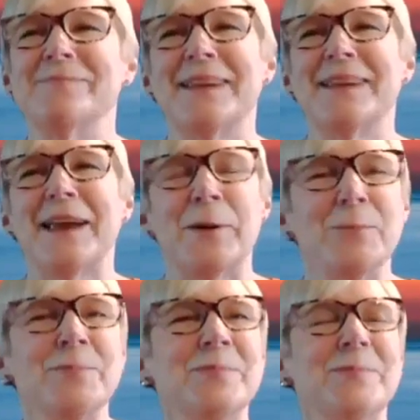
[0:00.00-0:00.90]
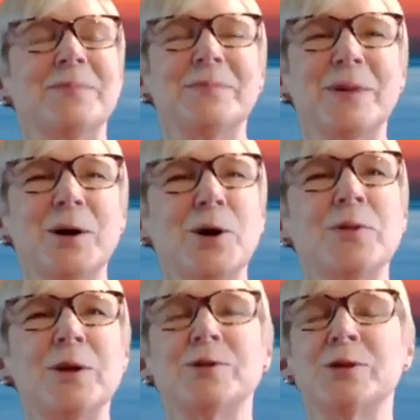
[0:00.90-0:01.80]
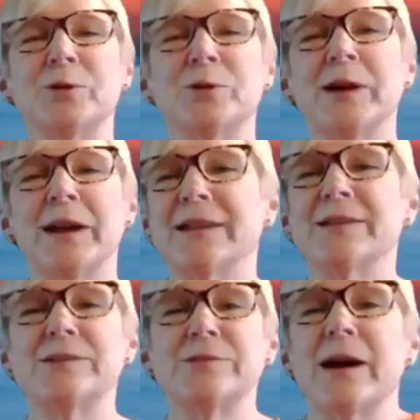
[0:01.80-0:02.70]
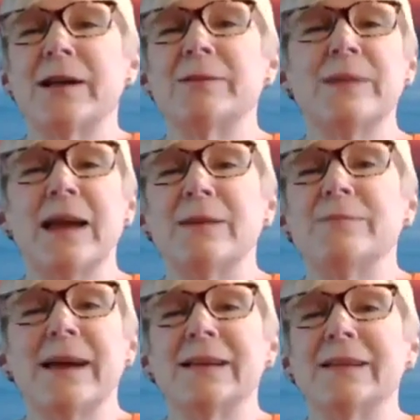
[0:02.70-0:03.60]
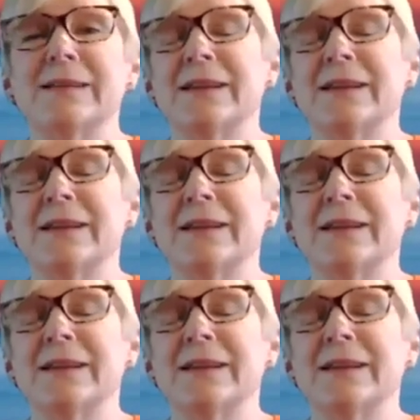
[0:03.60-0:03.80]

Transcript: you know, earn their degree and to try and make it,